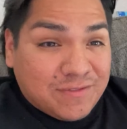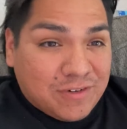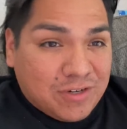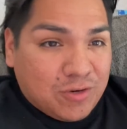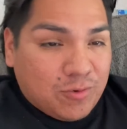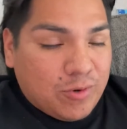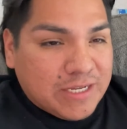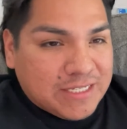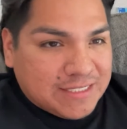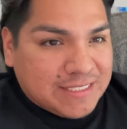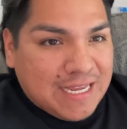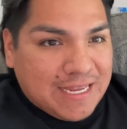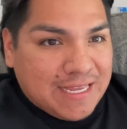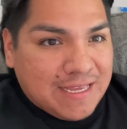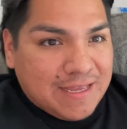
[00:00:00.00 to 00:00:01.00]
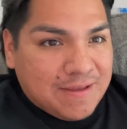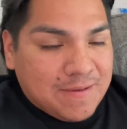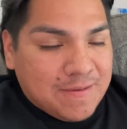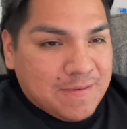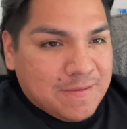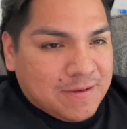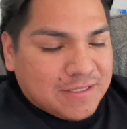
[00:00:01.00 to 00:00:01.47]
for a quick second
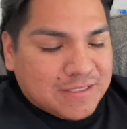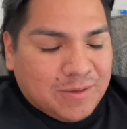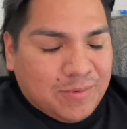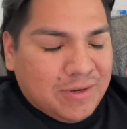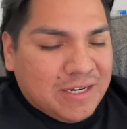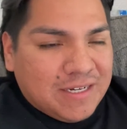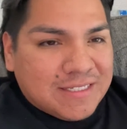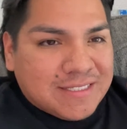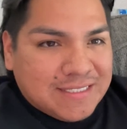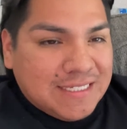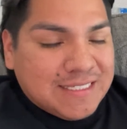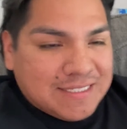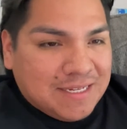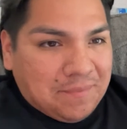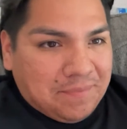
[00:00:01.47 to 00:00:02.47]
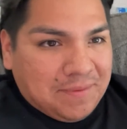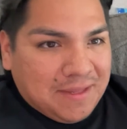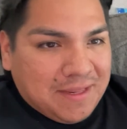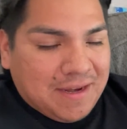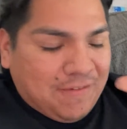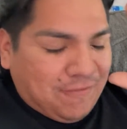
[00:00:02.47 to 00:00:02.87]
because I wanted to see something.